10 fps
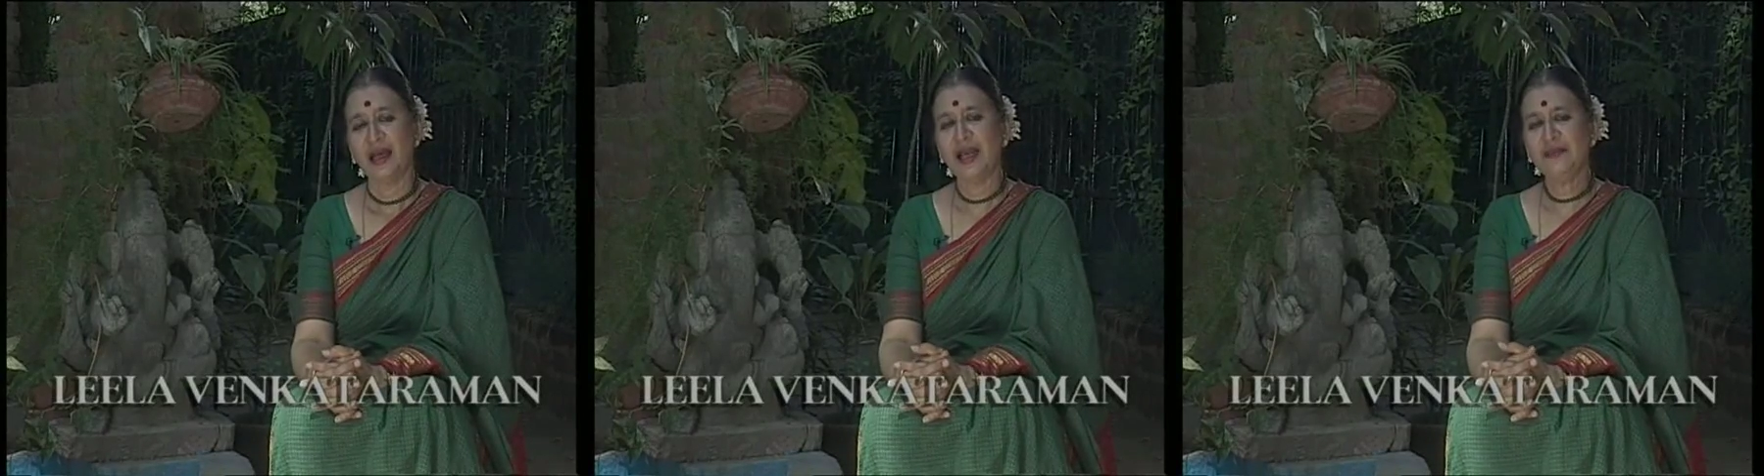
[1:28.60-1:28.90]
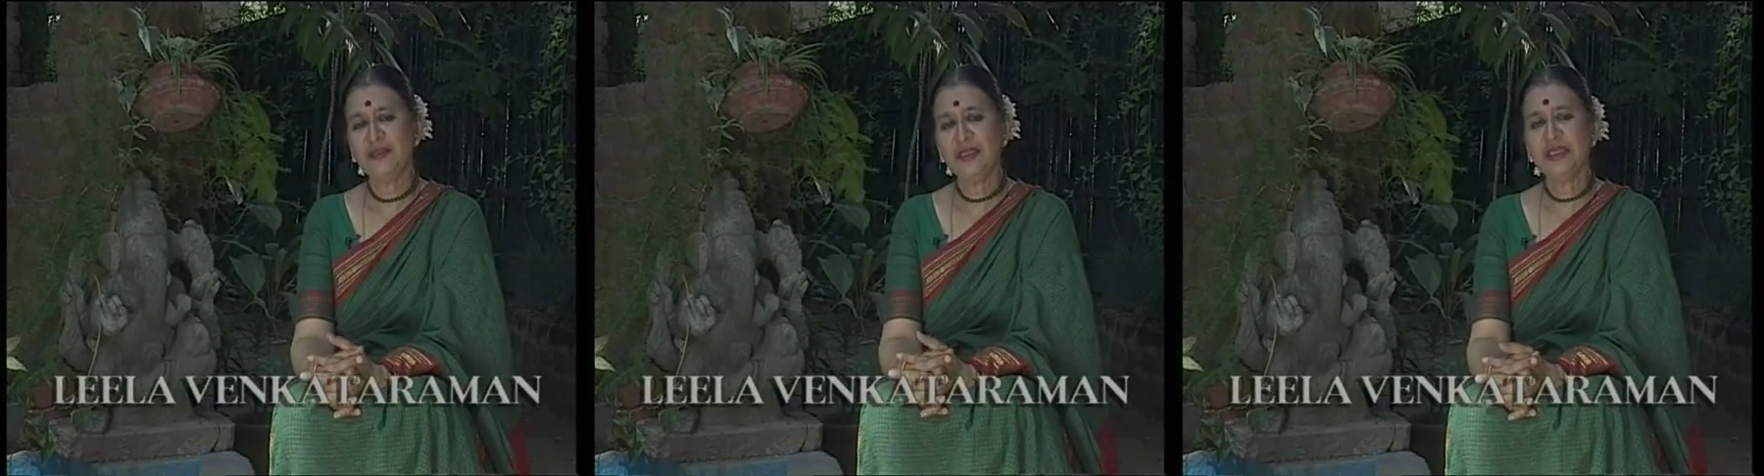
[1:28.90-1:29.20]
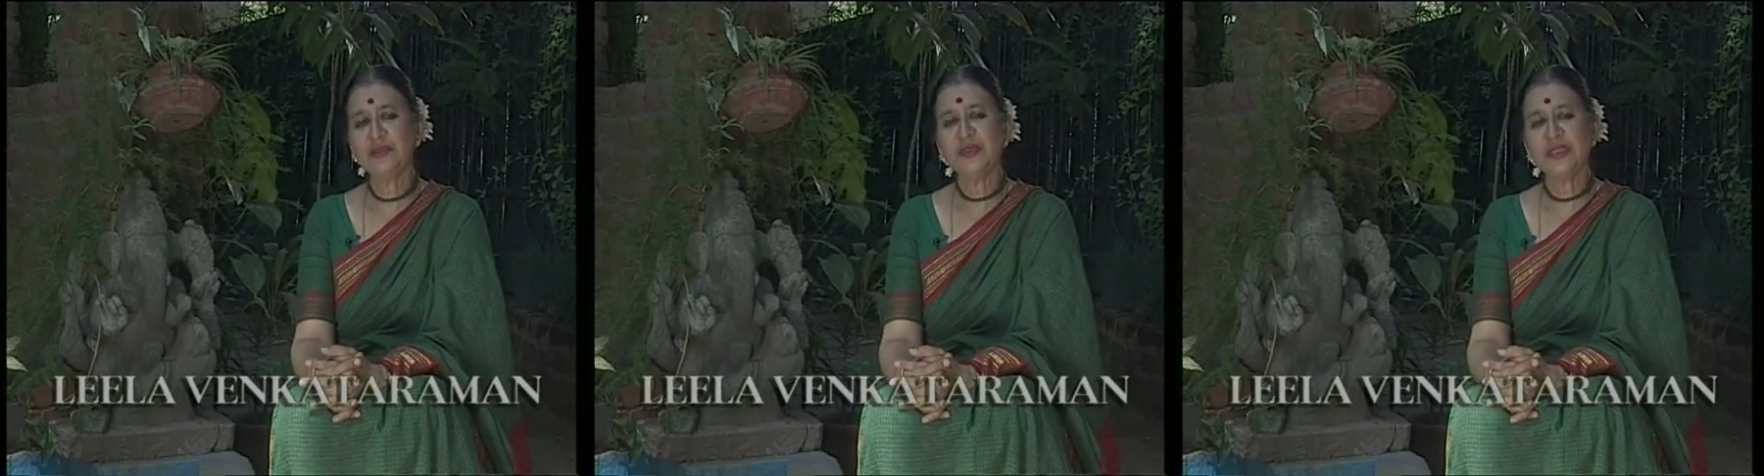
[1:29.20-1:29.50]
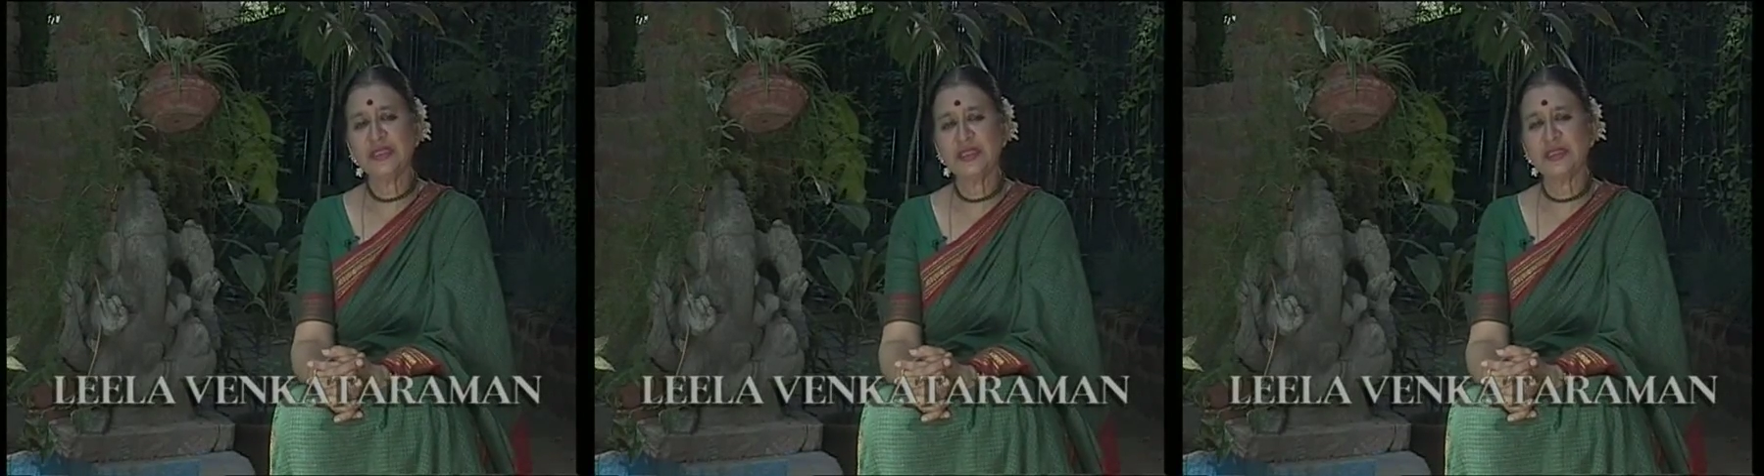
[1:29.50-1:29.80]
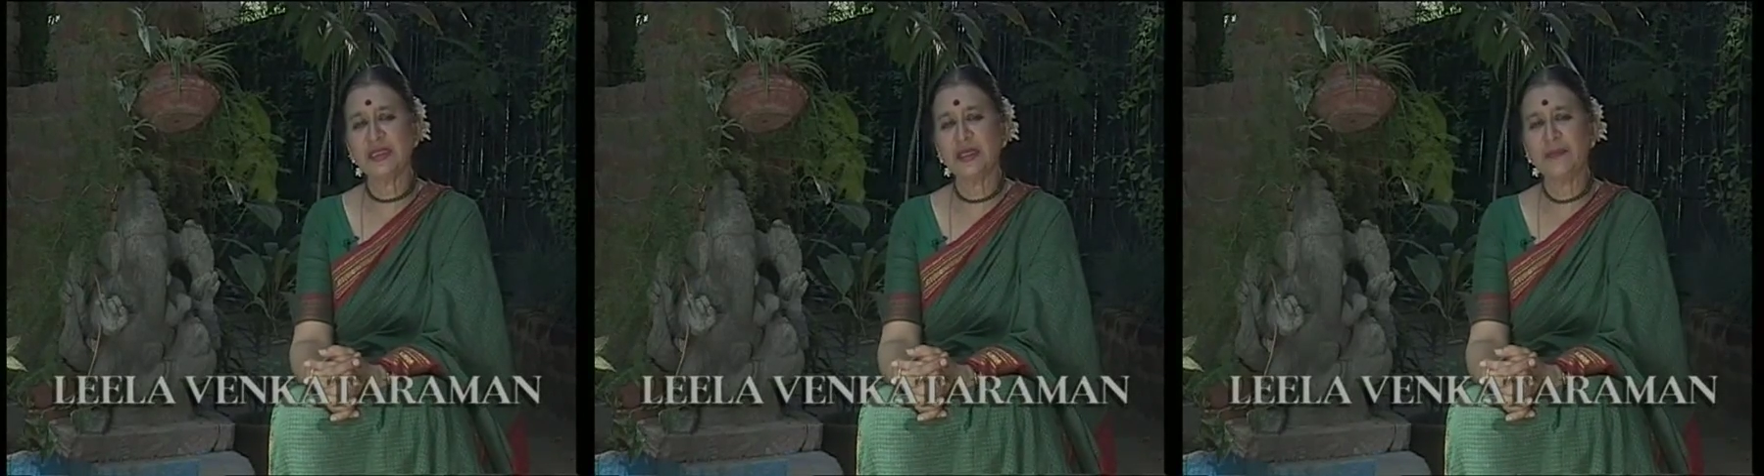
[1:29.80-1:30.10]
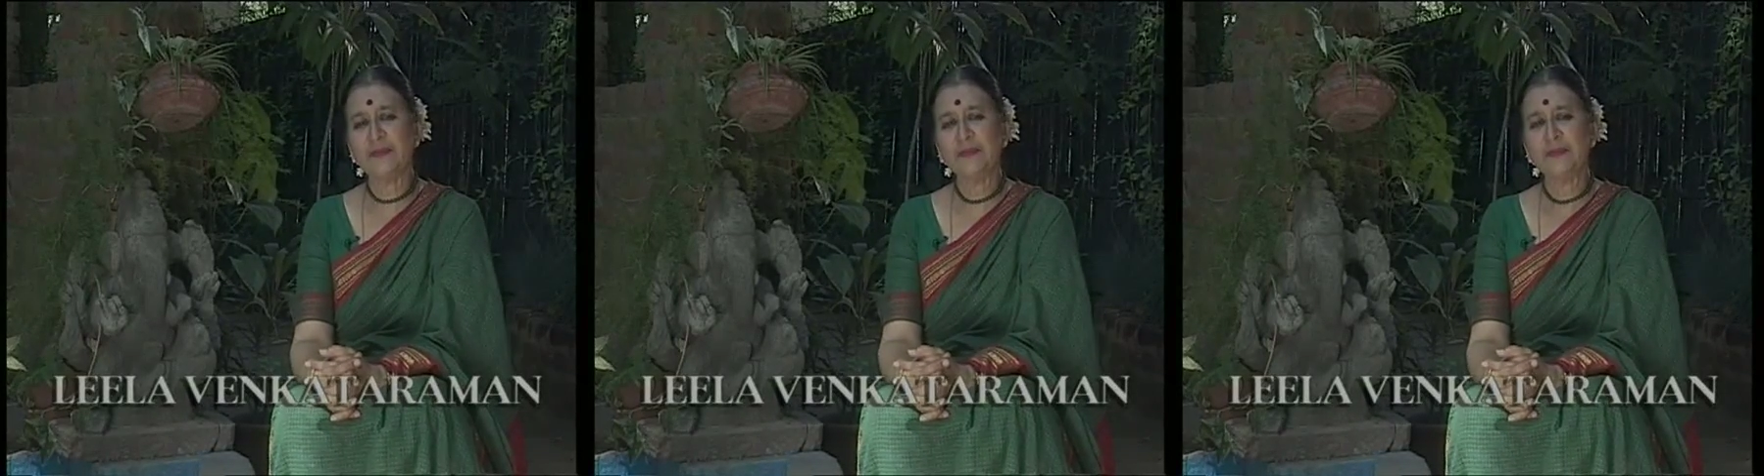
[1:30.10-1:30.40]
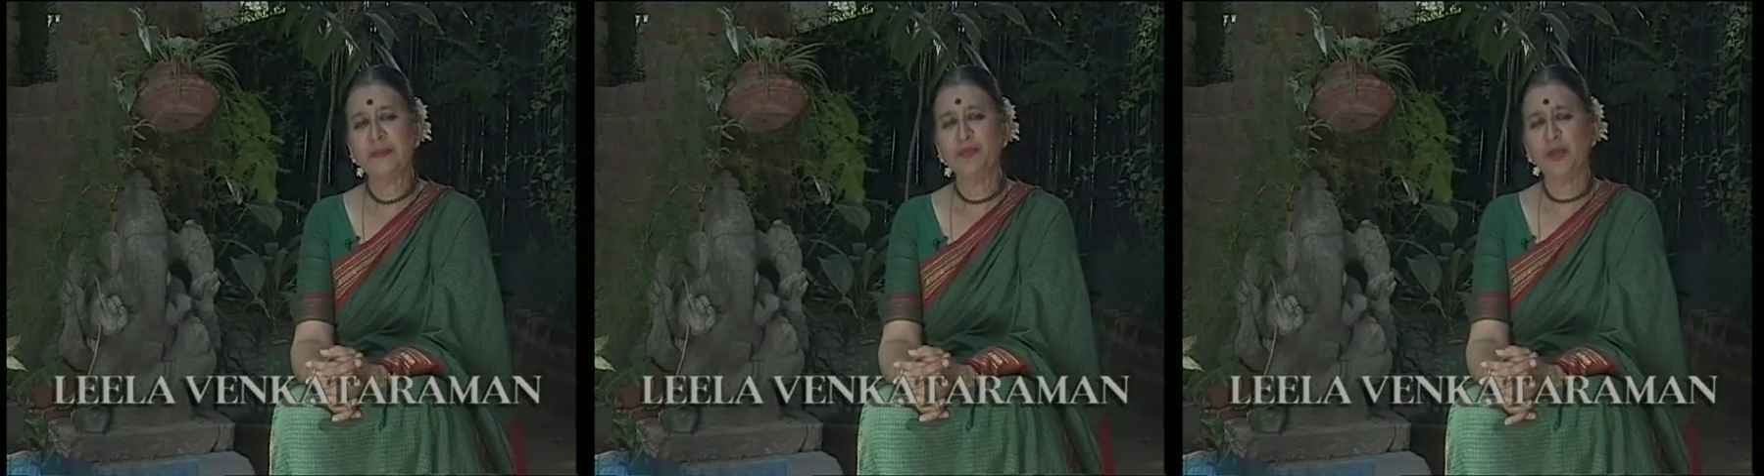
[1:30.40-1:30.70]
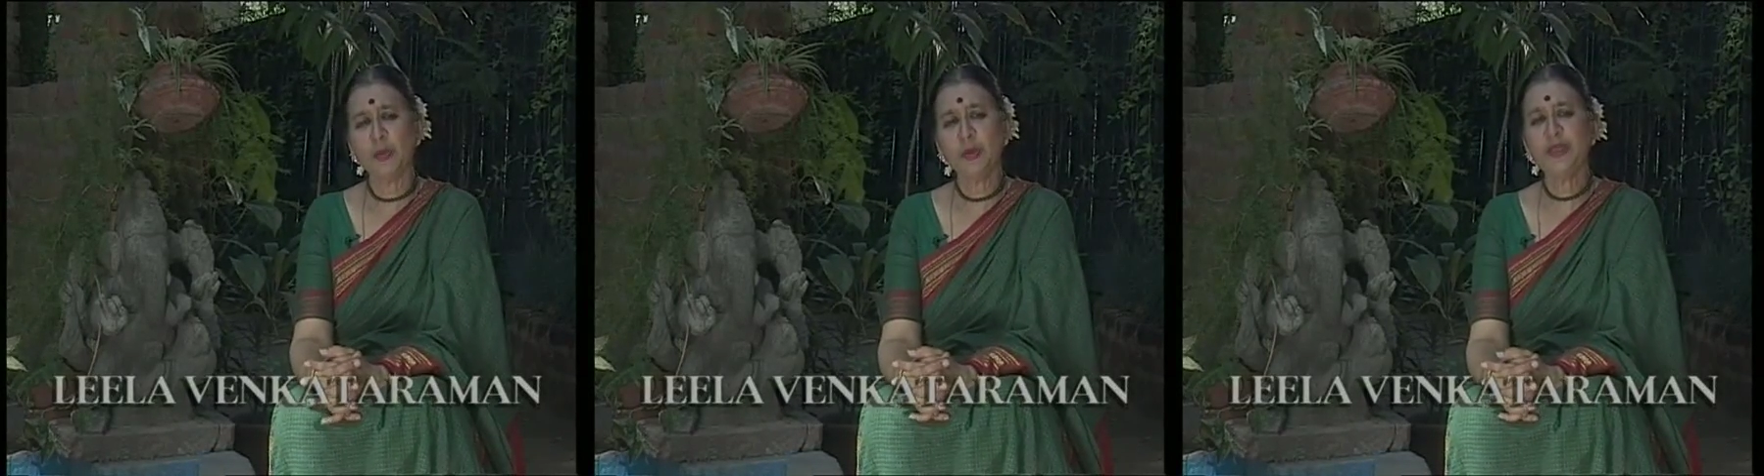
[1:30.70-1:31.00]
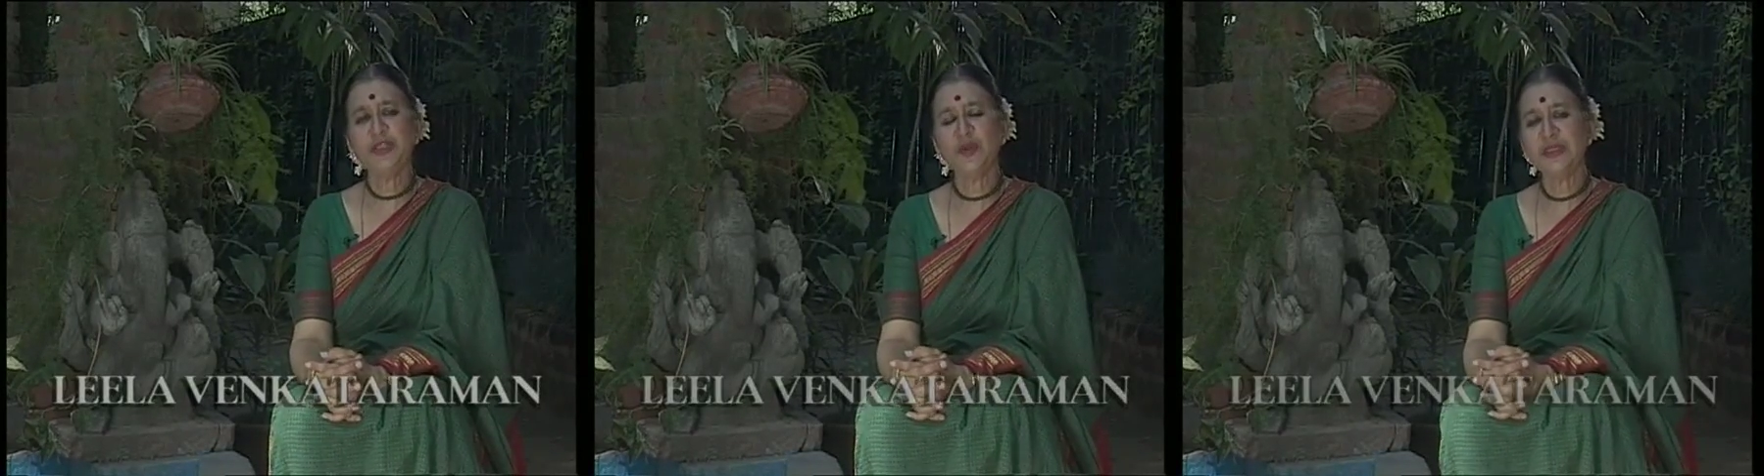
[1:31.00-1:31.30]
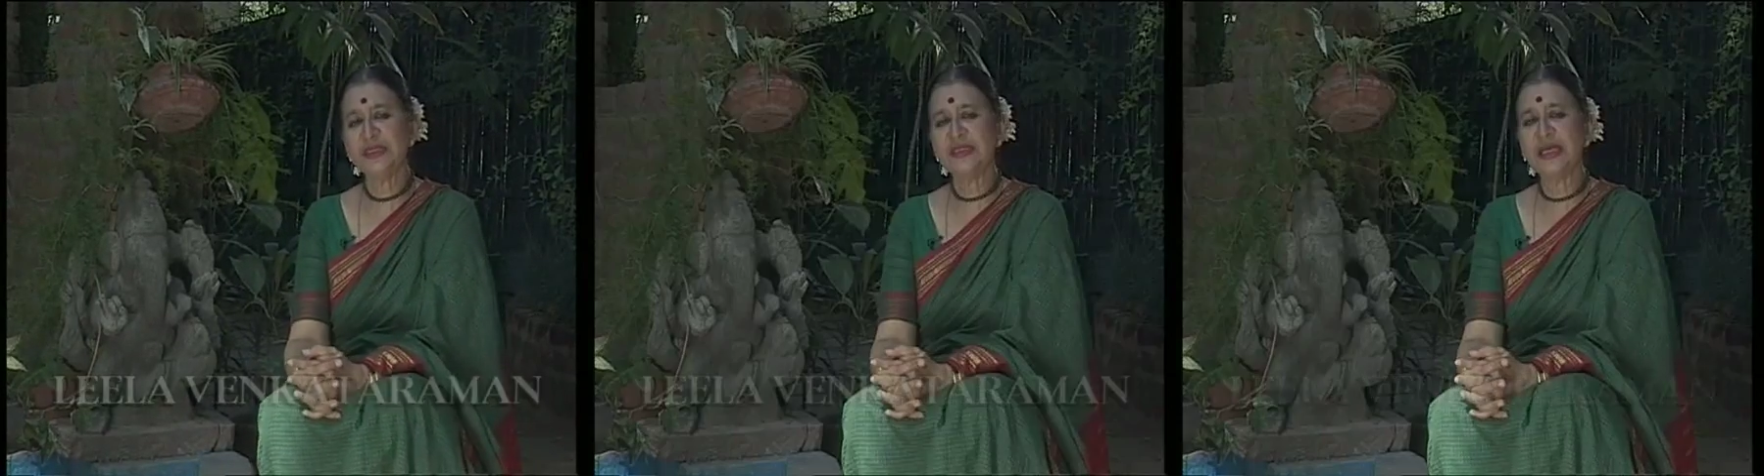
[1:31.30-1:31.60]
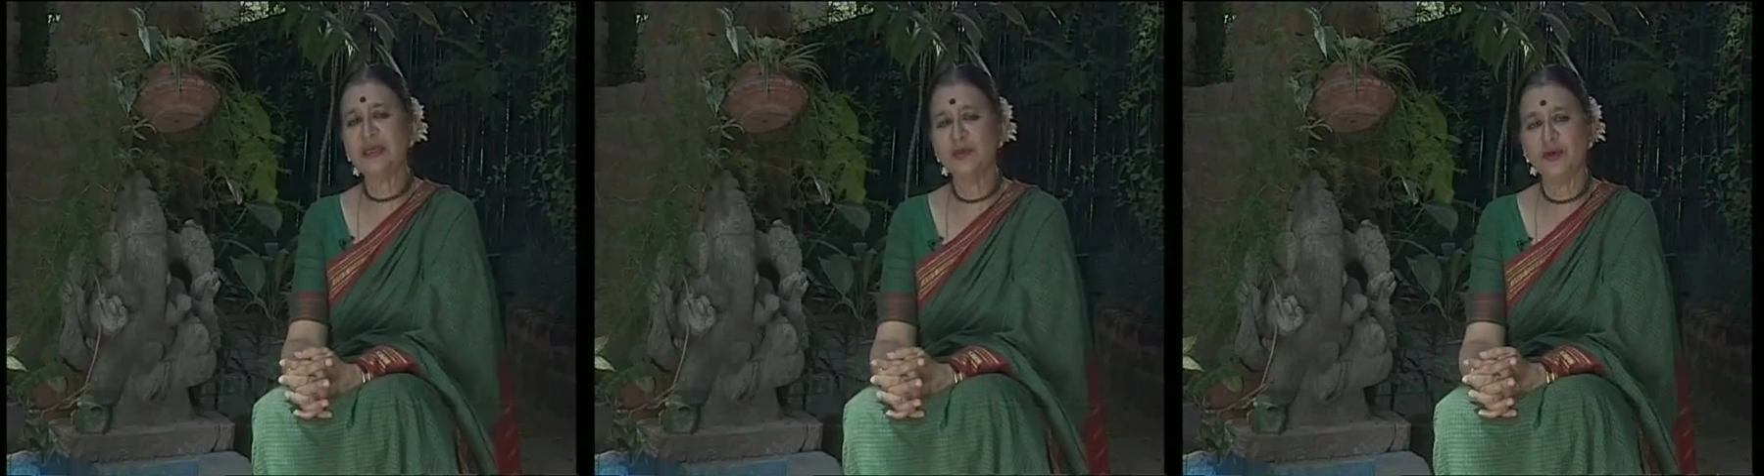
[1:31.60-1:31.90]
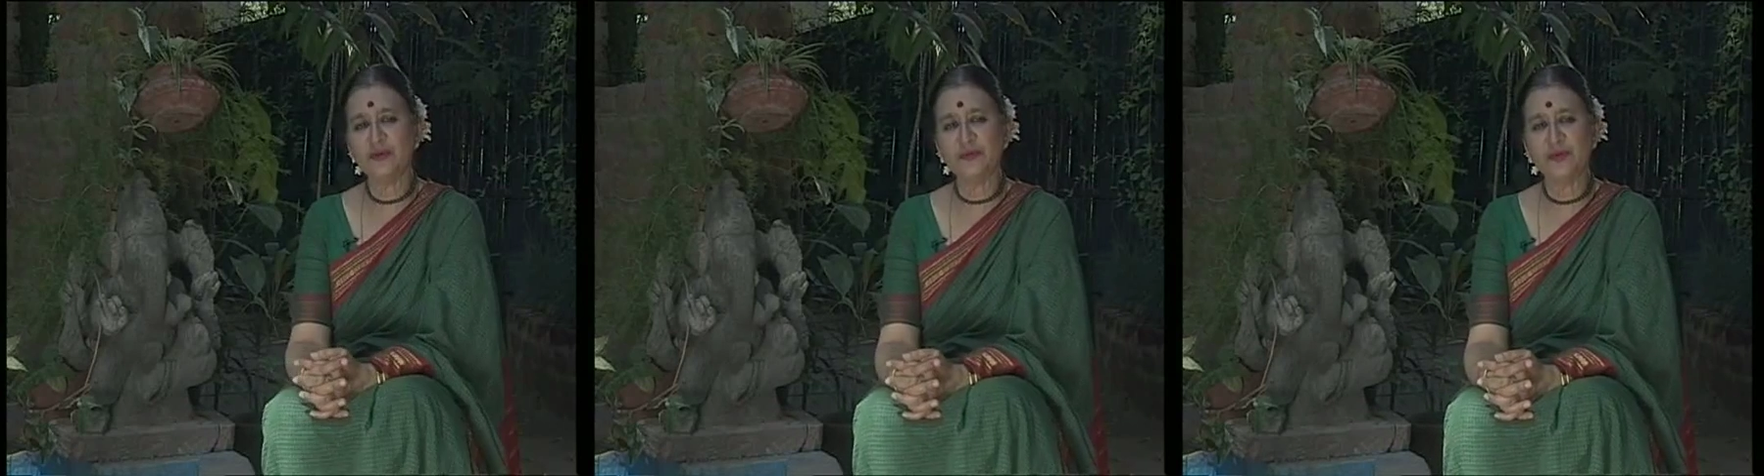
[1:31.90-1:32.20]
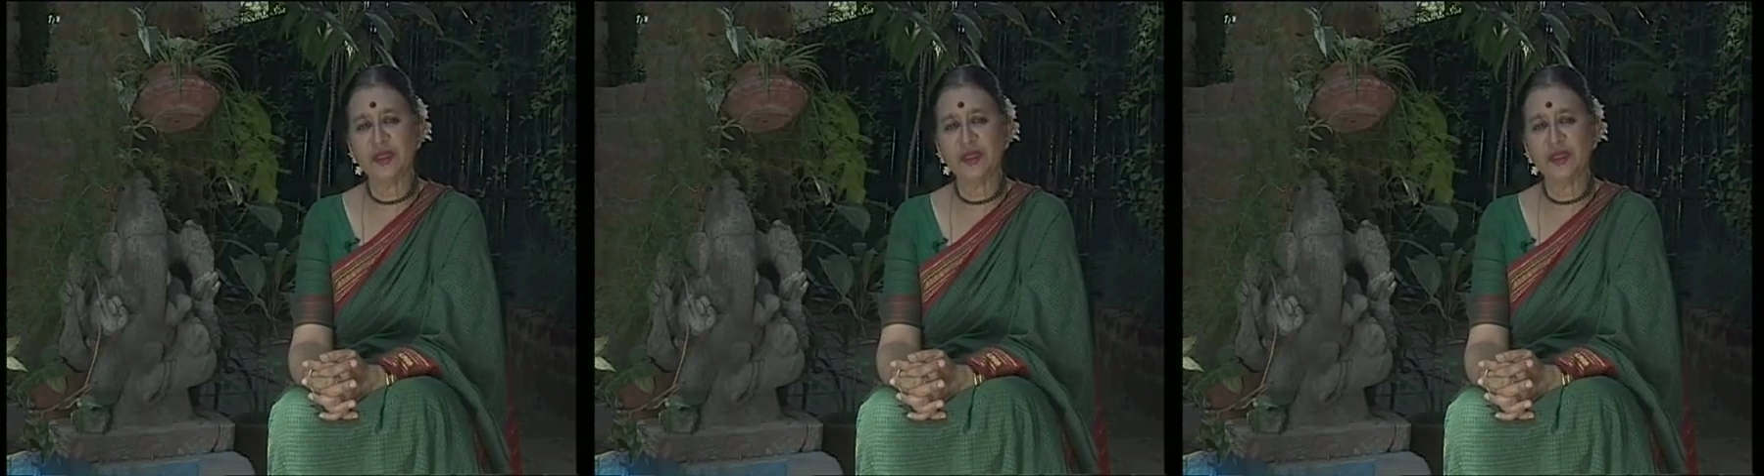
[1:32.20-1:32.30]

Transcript: I think it was probably during the time of